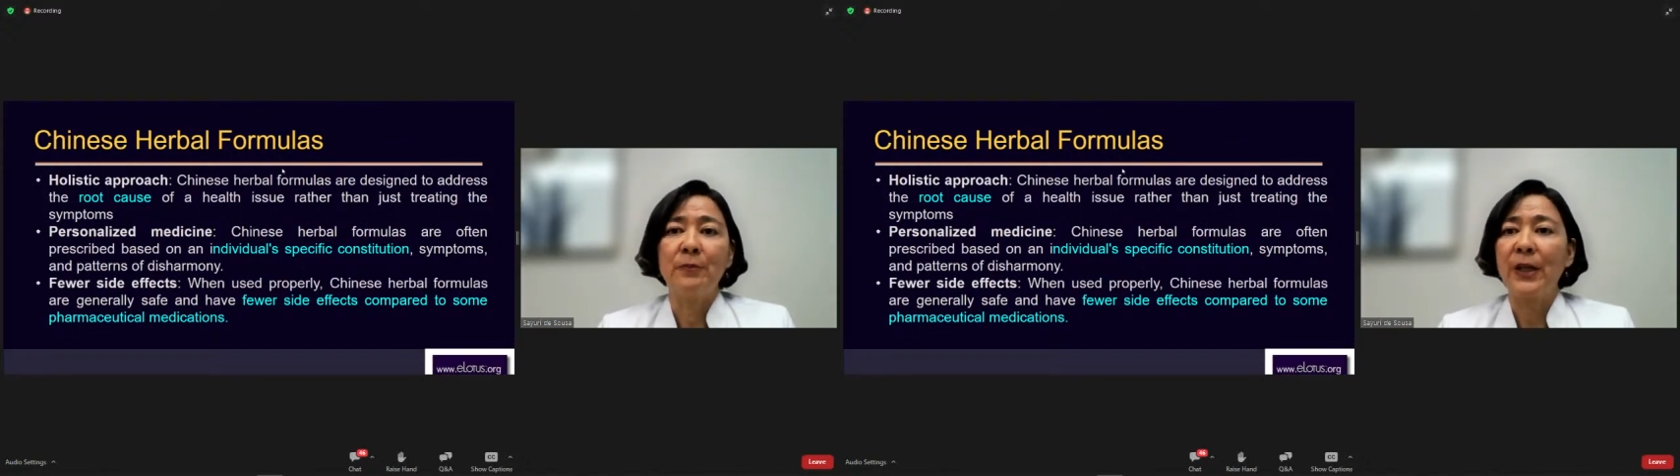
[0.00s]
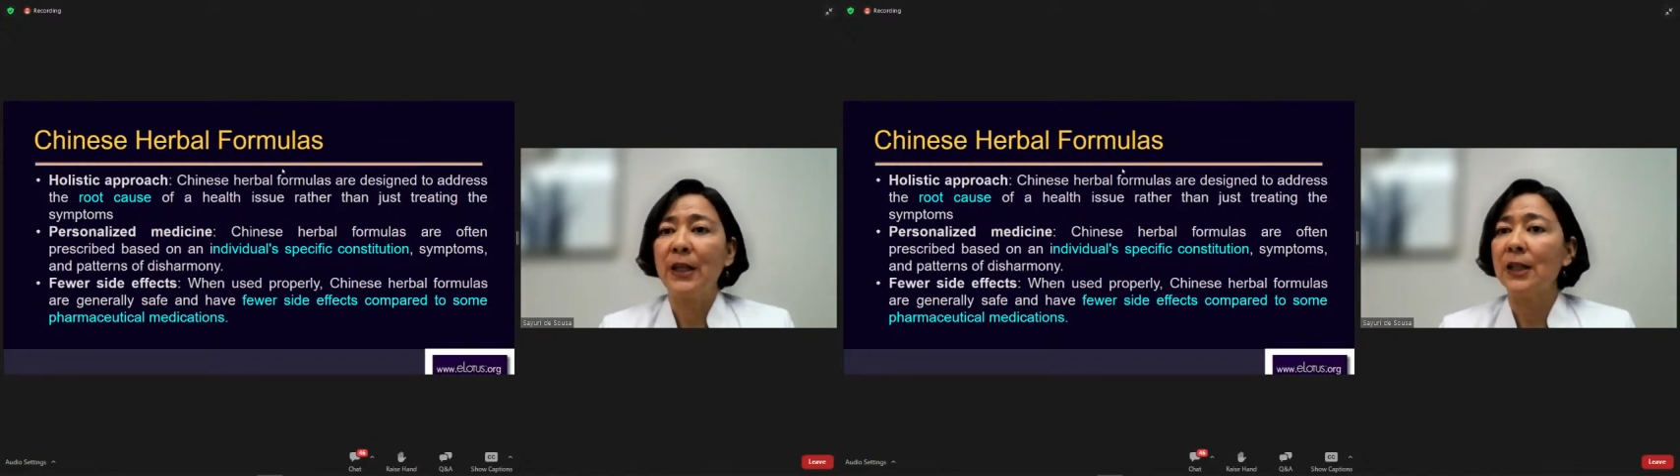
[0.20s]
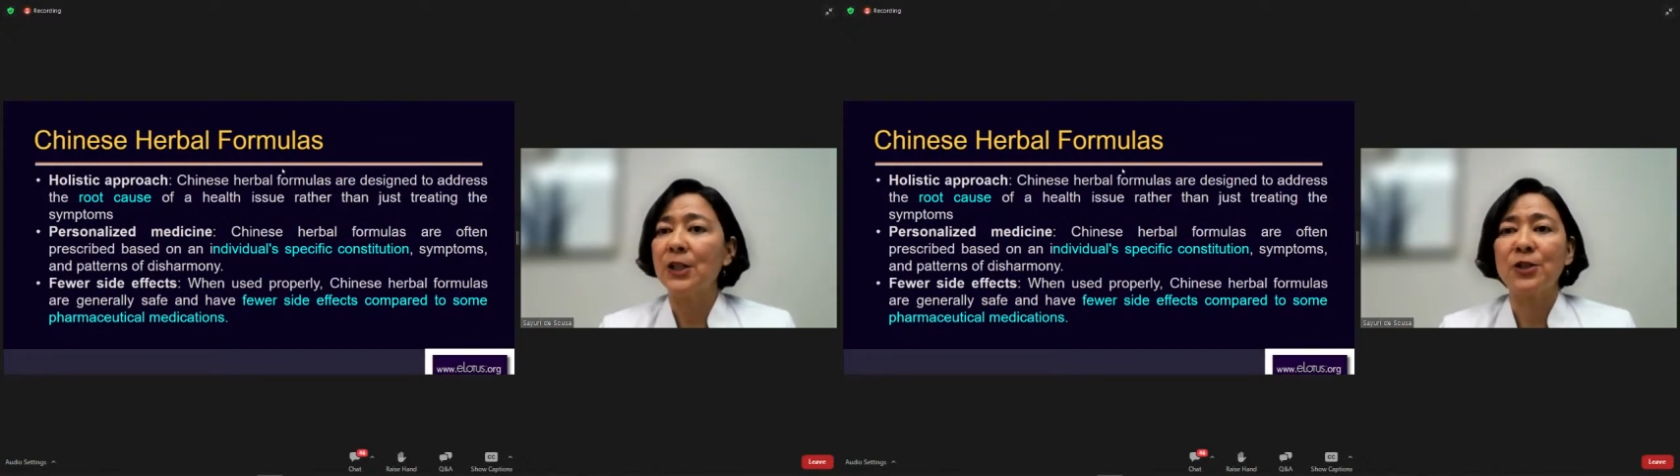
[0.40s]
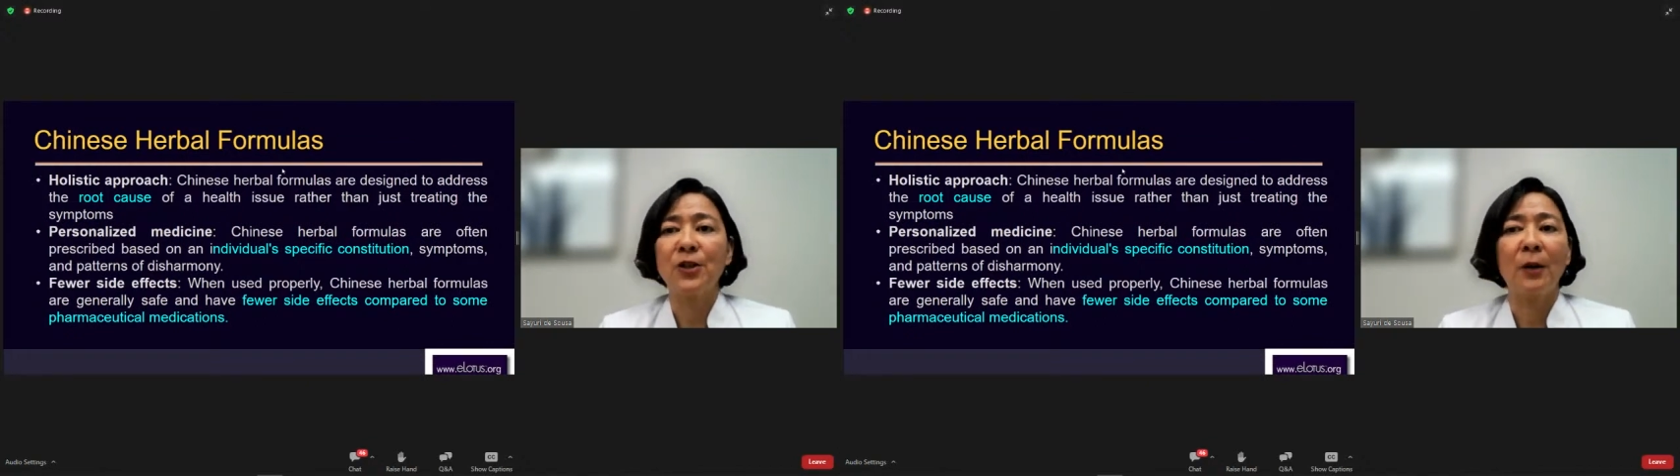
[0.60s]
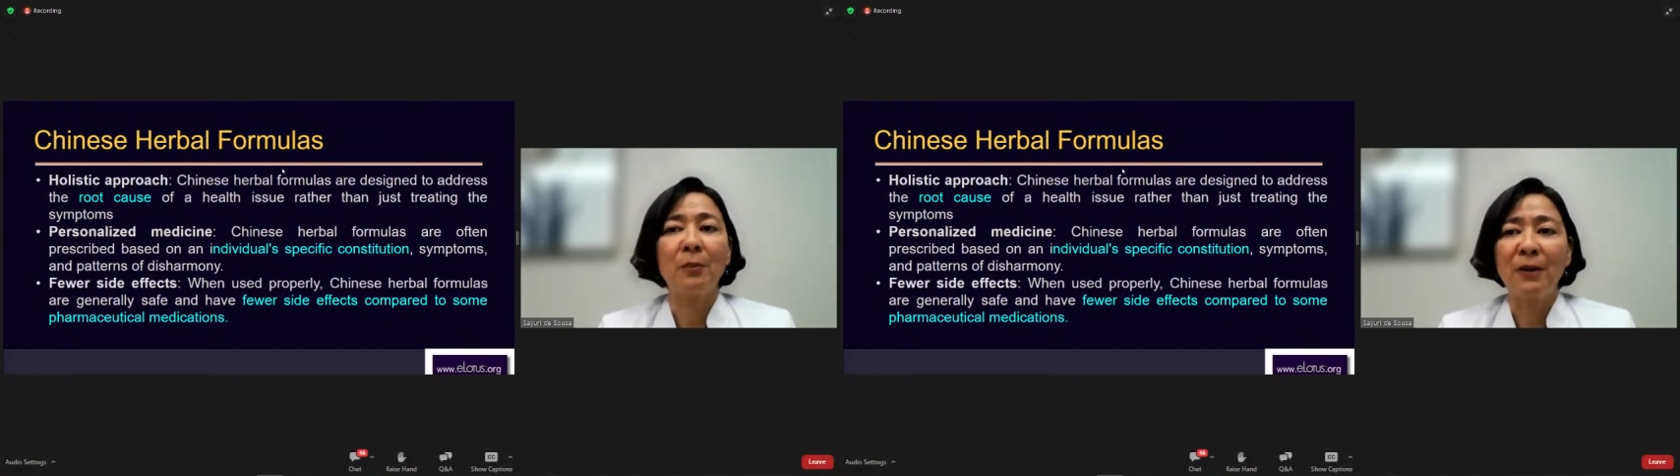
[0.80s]
English is
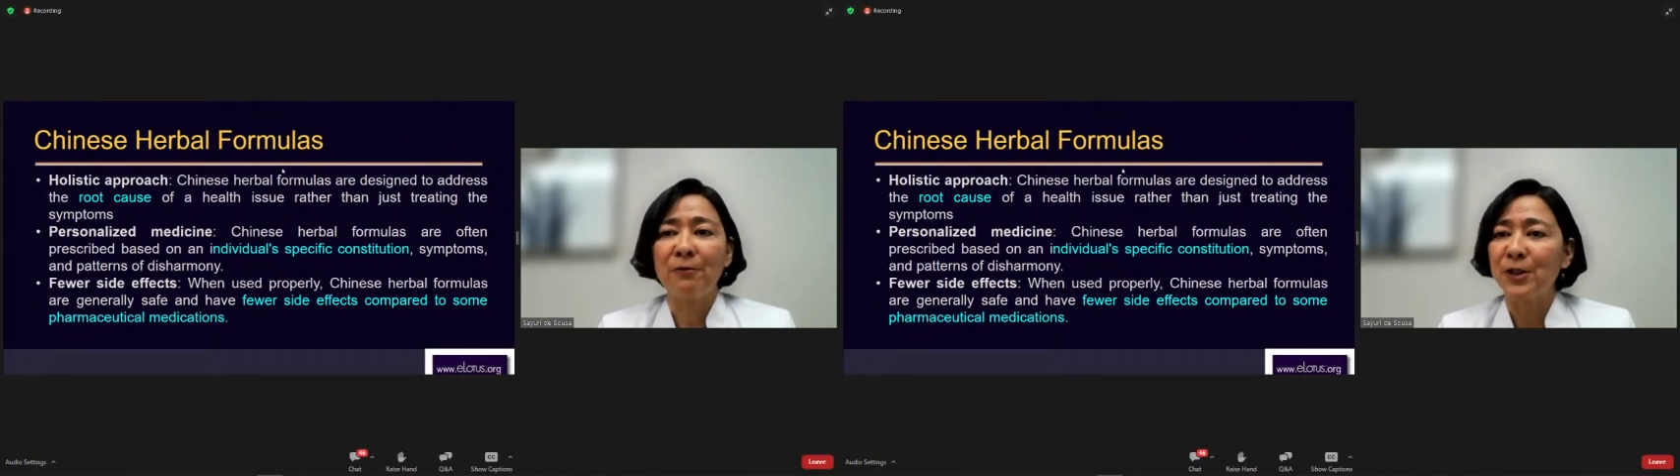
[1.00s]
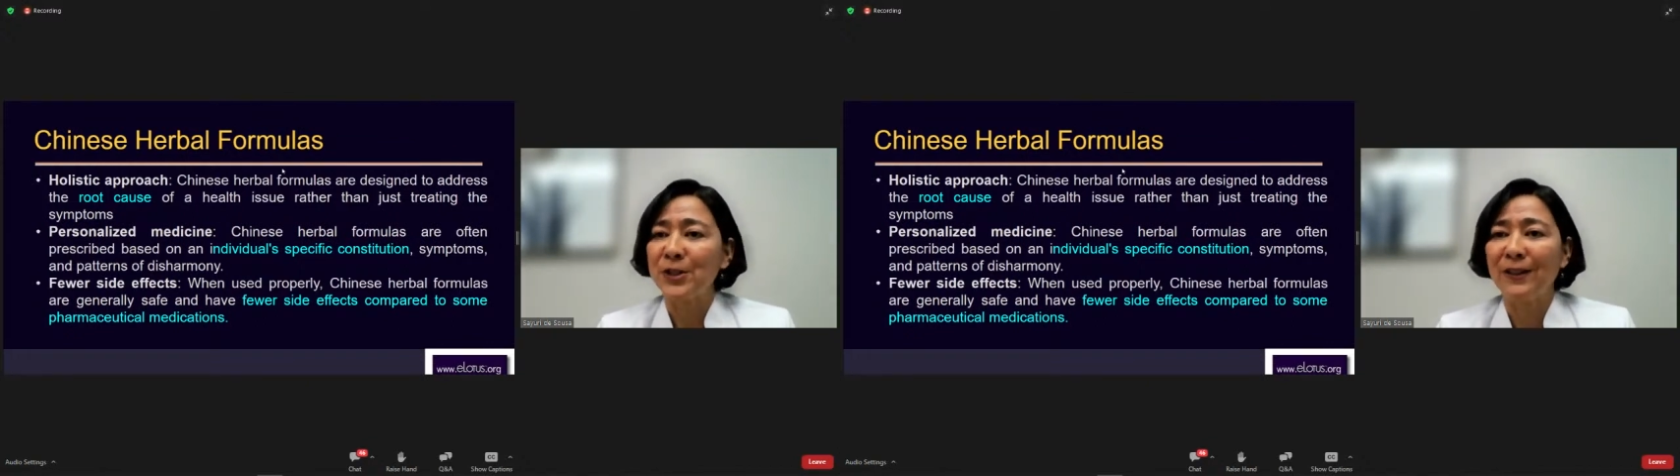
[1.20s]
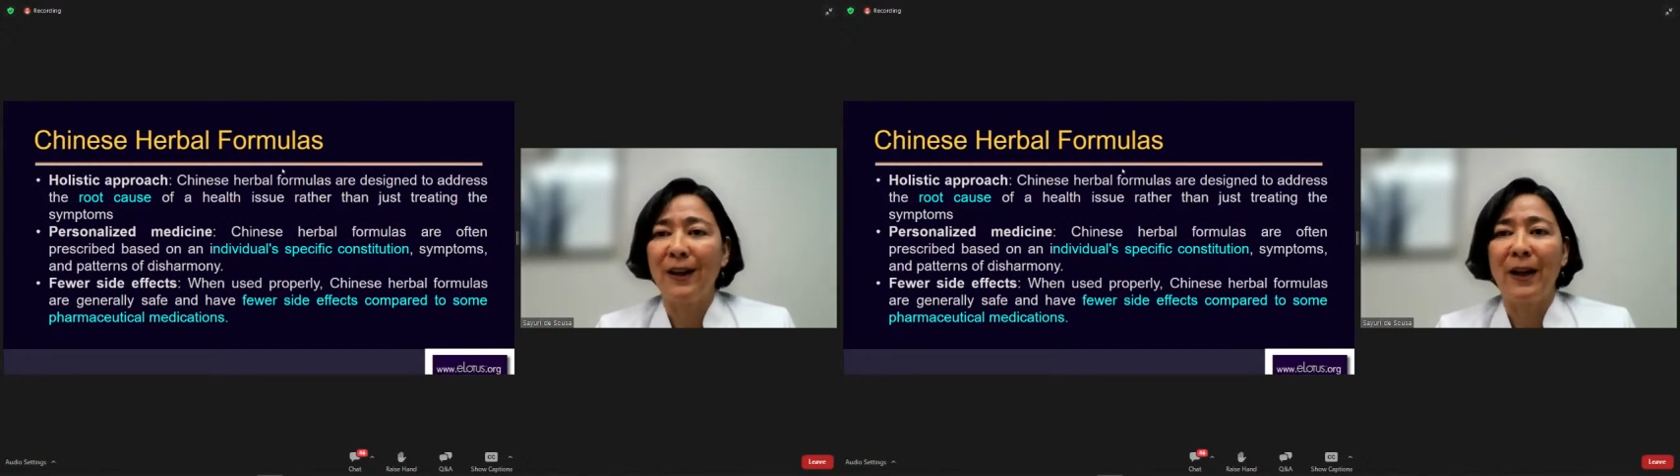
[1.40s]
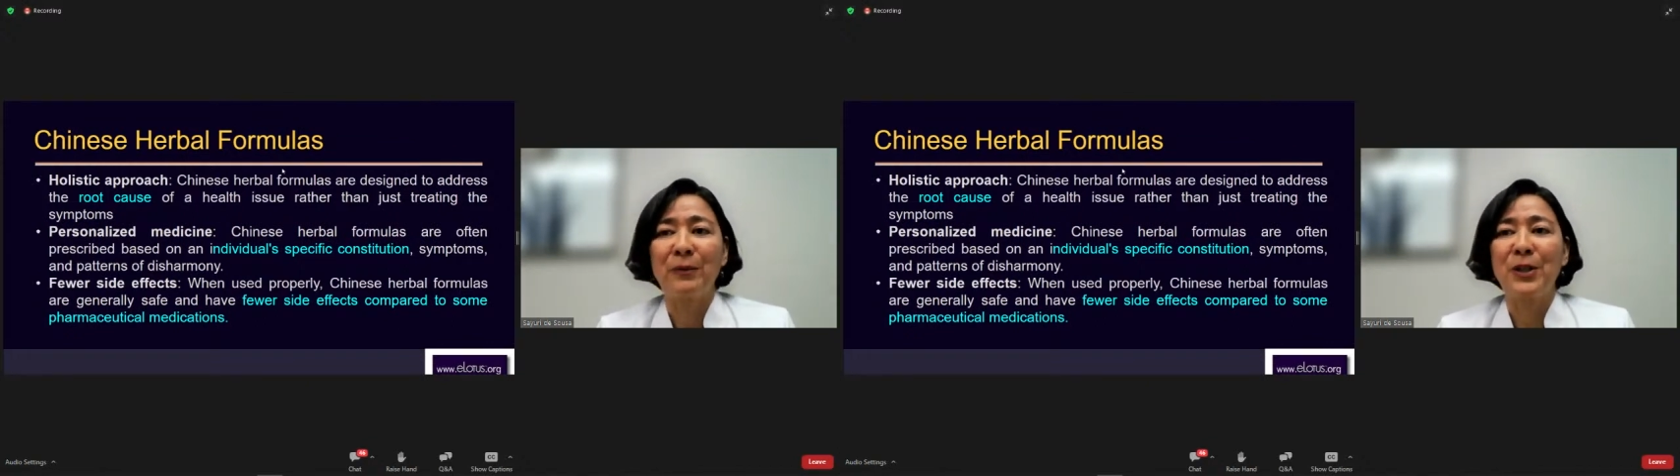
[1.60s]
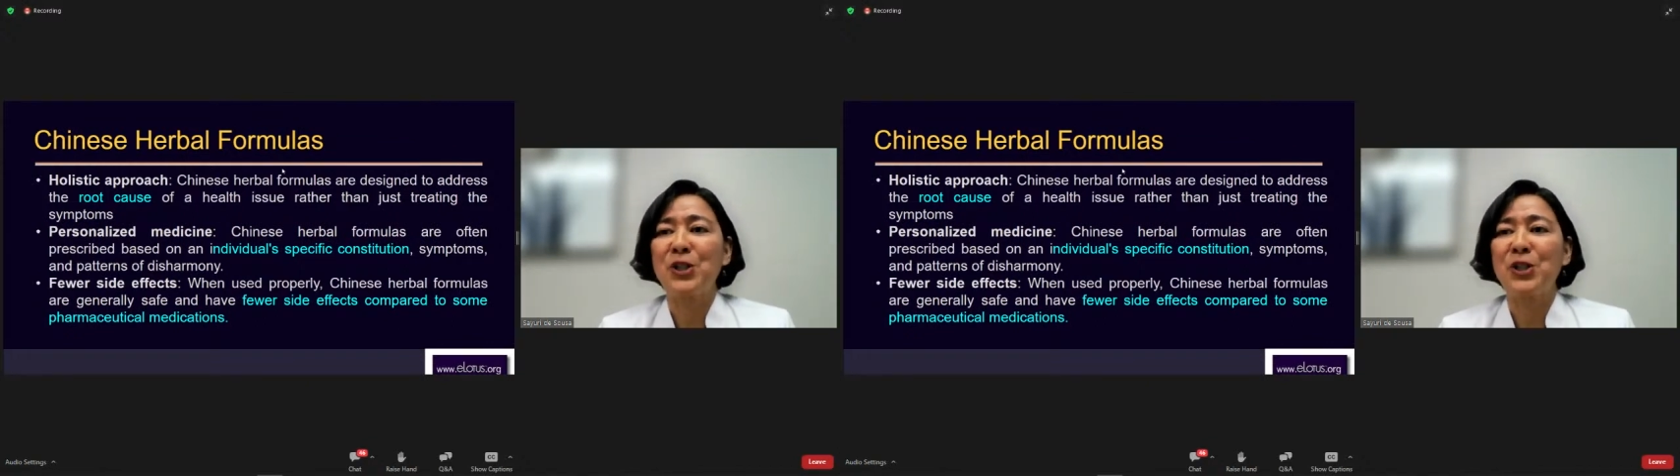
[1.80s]
not my first language,